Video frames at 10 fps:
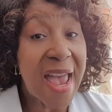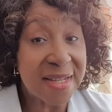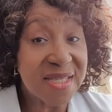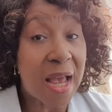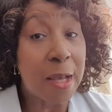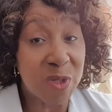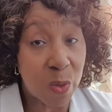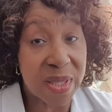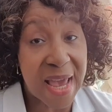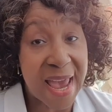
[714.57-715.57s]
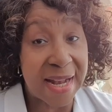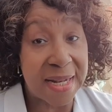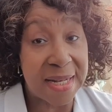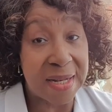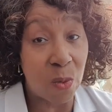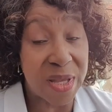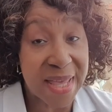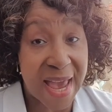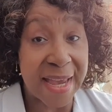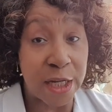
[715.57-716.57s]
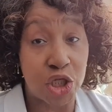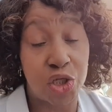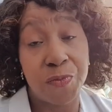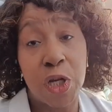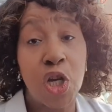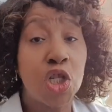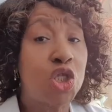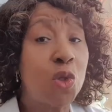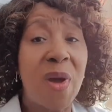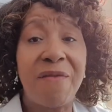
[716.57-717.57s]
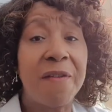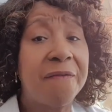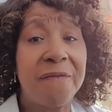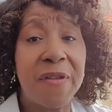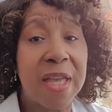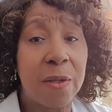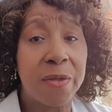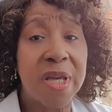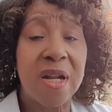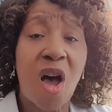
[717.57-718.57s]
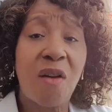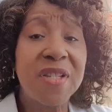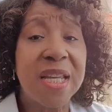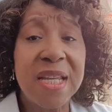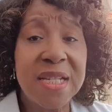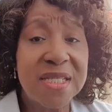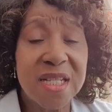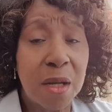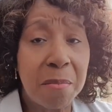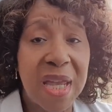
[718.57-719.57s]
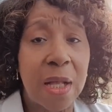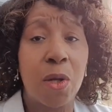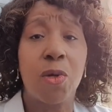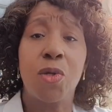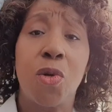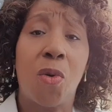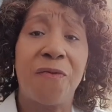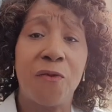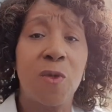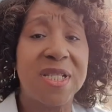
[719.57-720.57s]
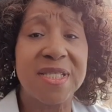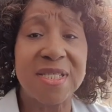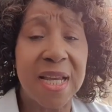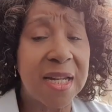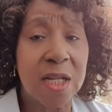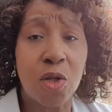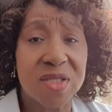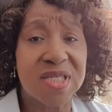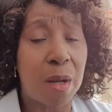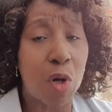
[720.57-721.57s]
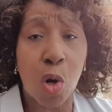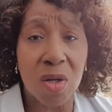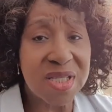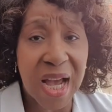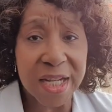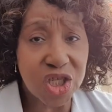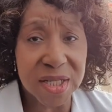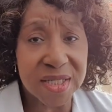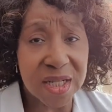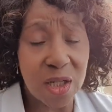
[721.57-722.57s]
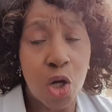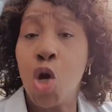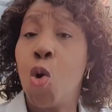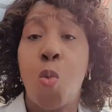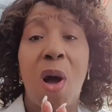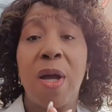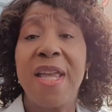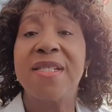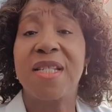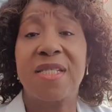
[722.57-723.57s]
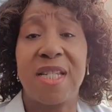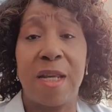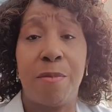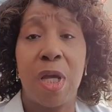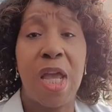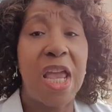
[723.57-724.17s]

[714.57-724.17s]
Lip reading: enzymes with age. Do you ever feel that after eating a meal your food is sitting in your stomach undigested? Well, here's a tip.